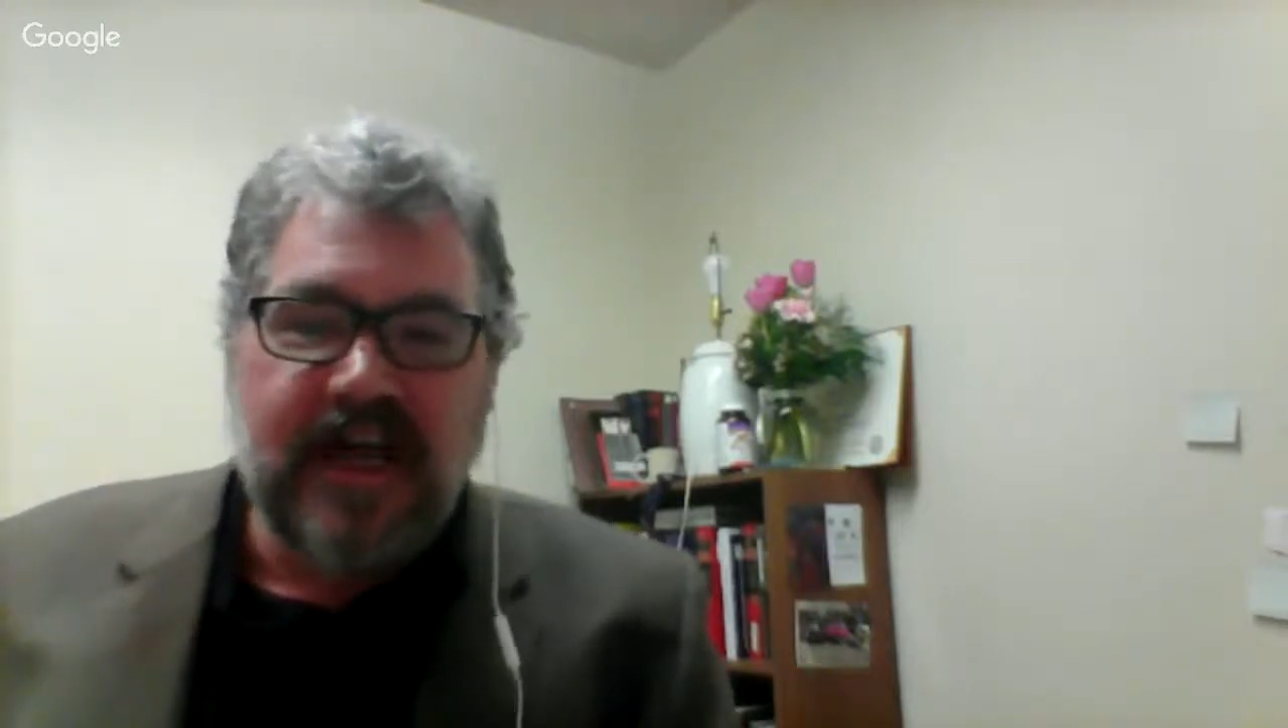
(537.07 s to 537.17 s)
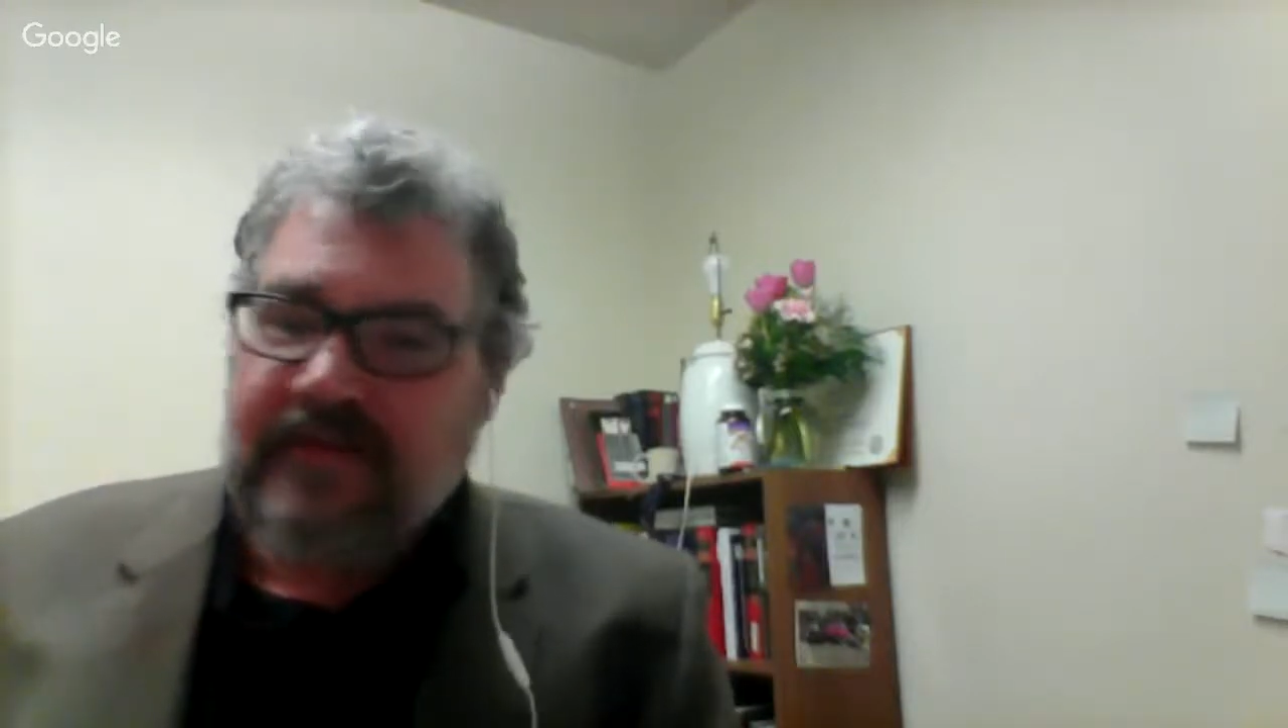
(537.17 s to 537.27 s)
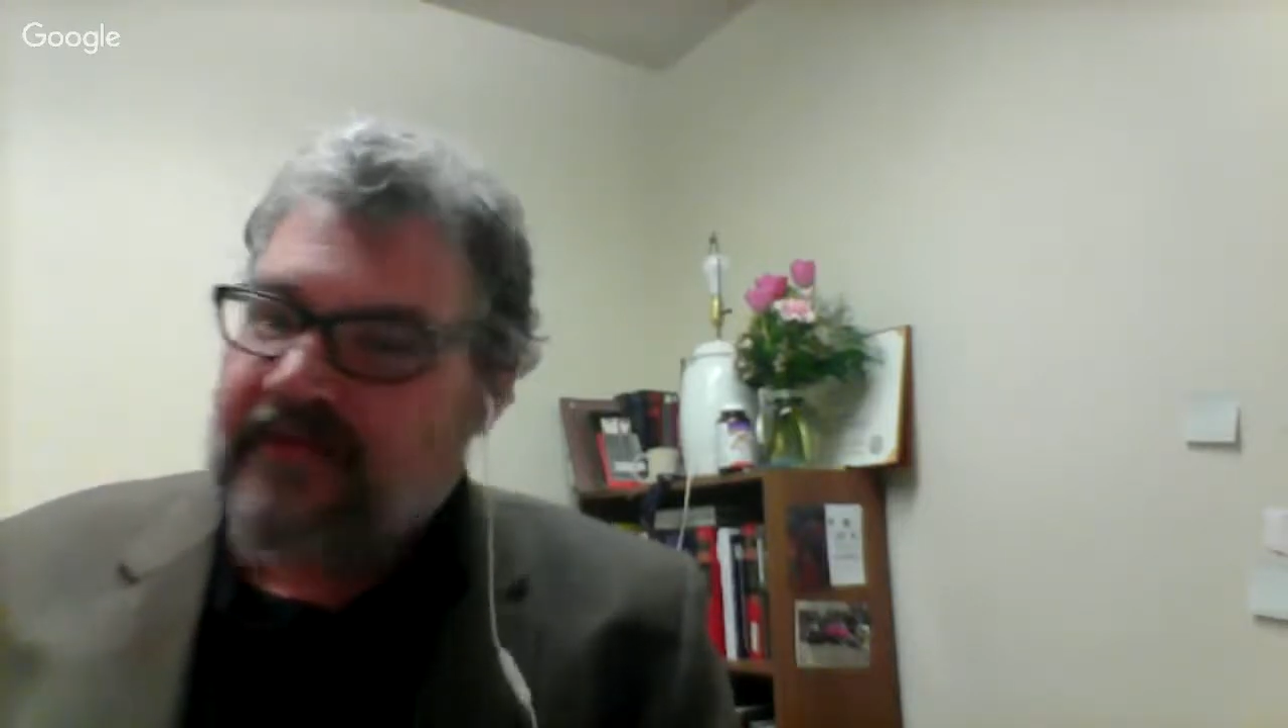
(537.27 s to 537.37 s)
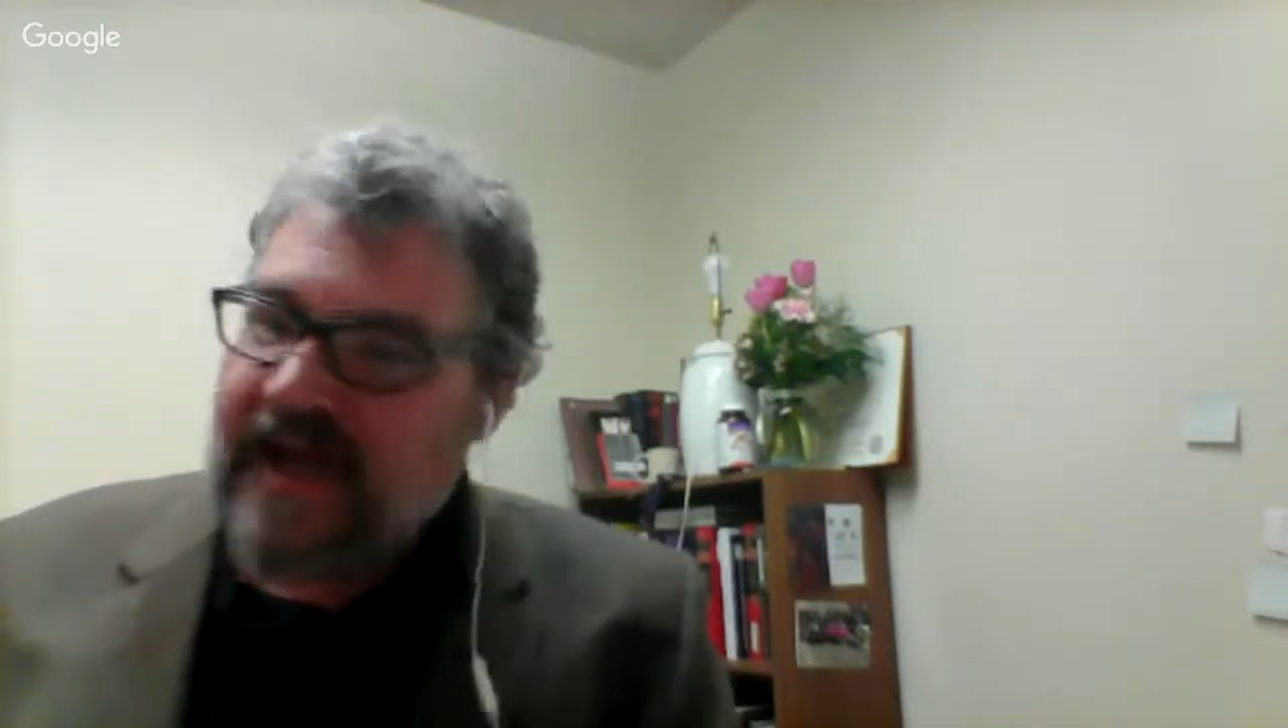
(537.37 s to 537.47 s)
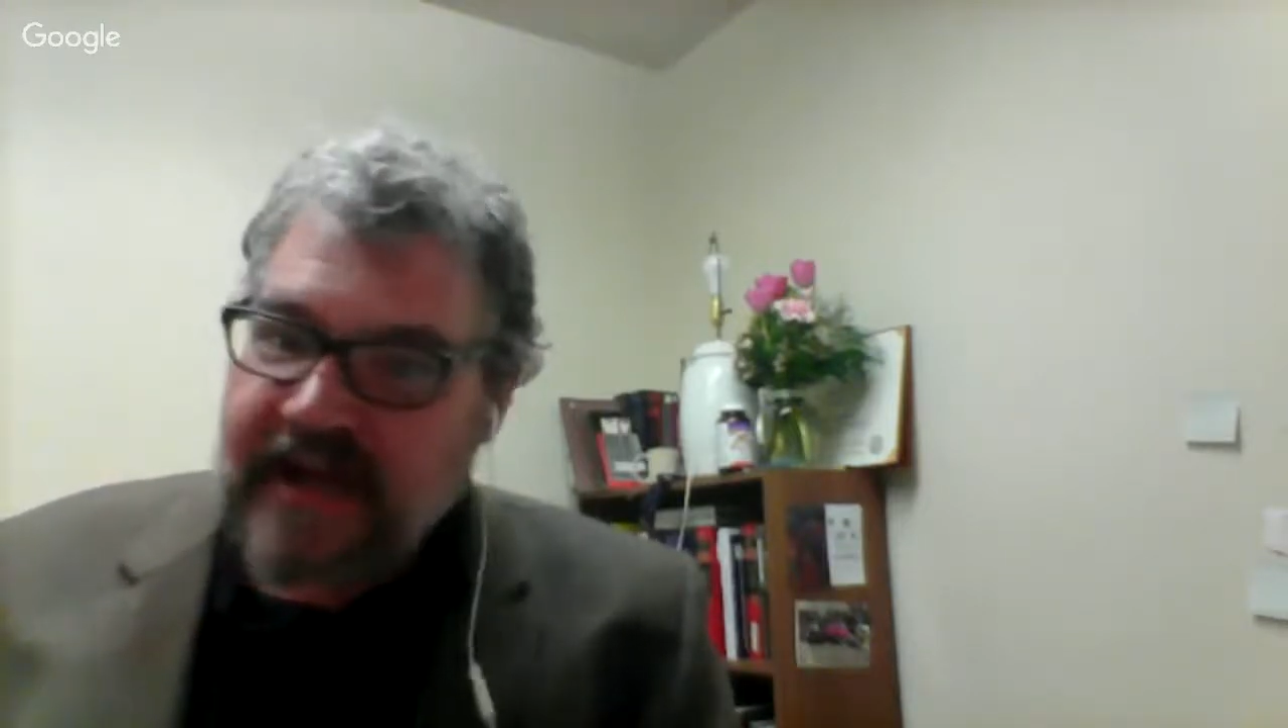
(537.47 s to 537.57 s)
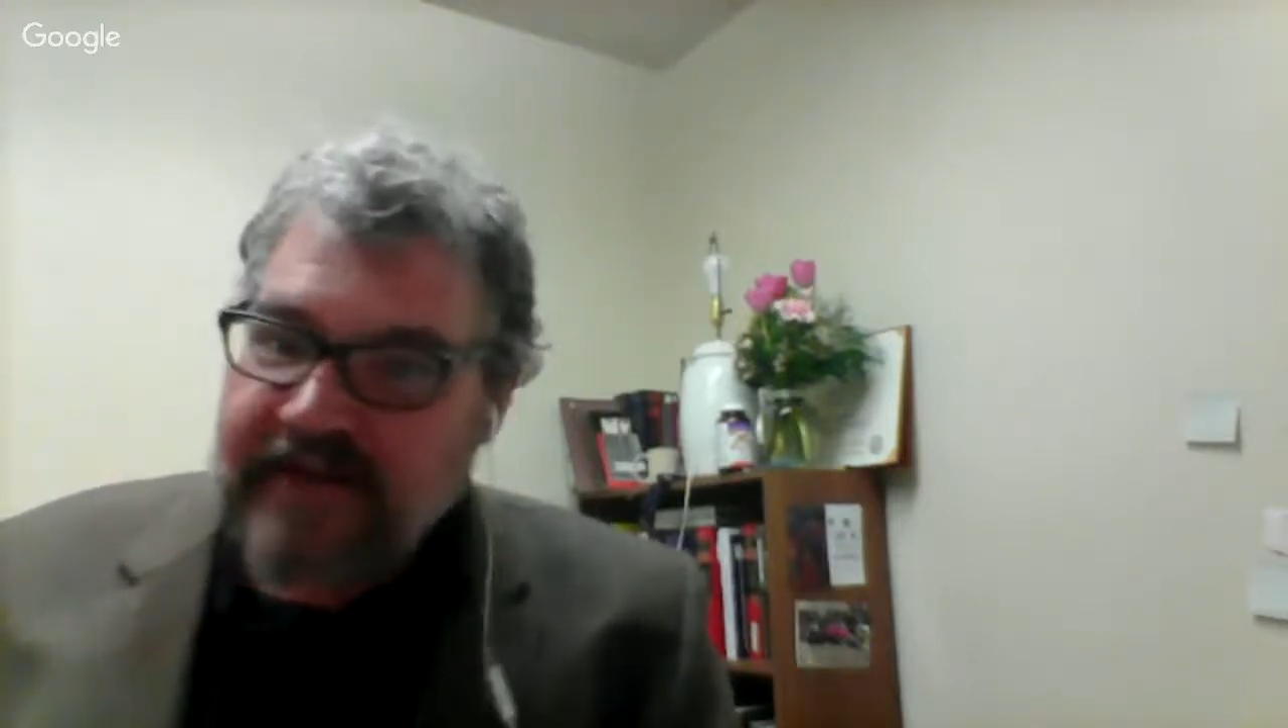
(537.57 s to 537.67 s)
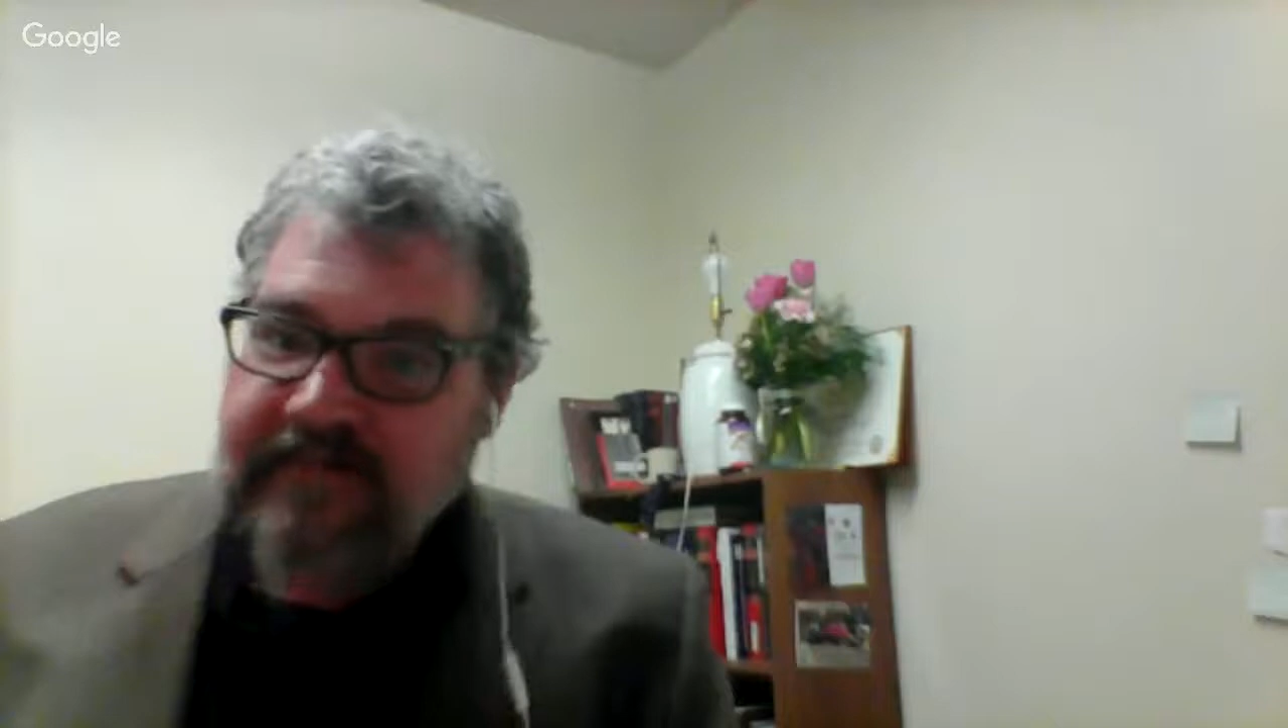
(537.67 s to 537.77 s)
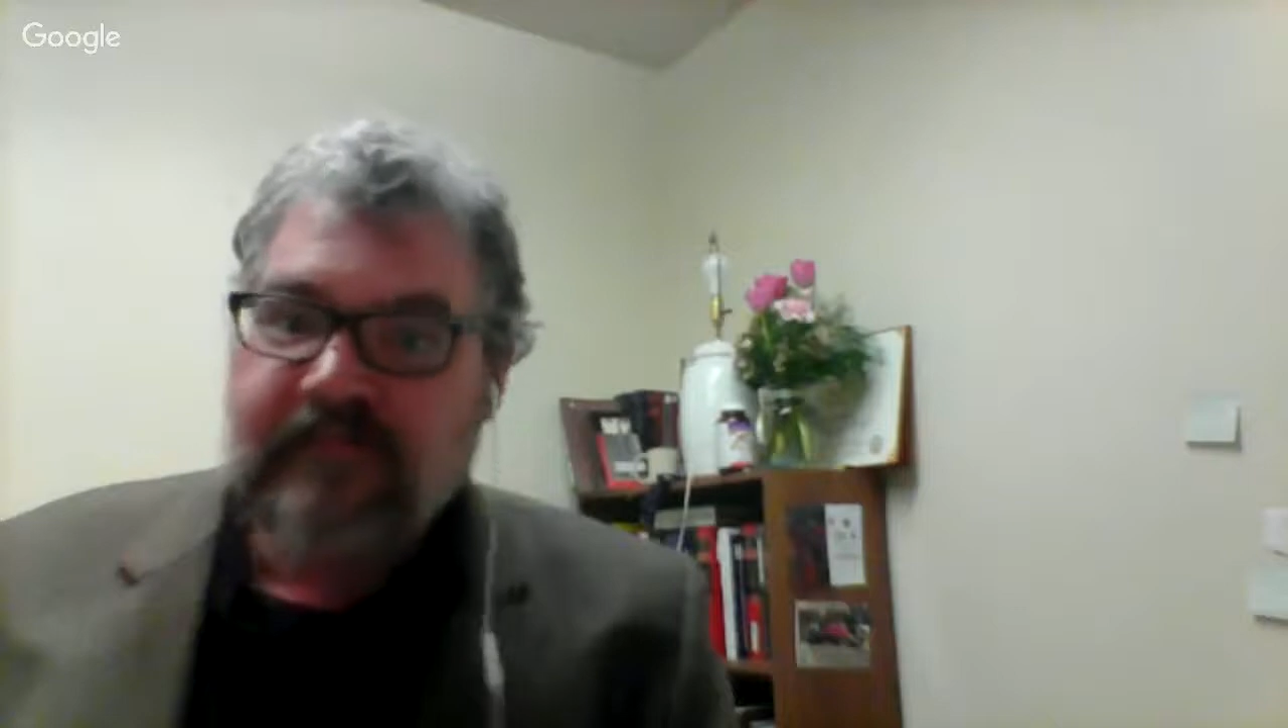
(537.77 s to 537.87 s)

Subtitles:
And then